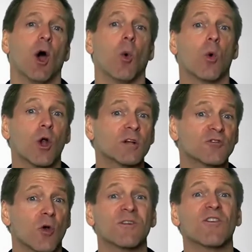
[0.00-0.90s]

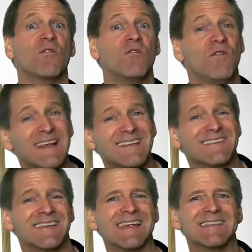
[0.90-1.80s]
work towards
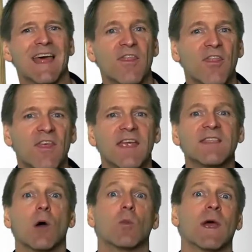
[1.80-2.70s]
fixing the
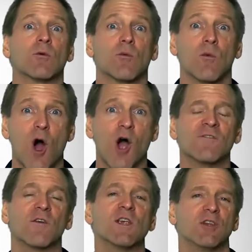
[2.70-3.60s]
thing that went
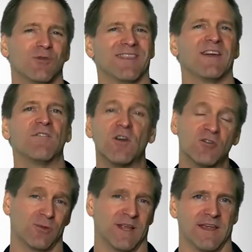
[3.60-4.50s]
wrong for you in the
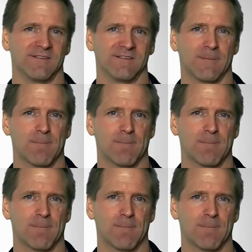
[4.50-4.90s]
first place.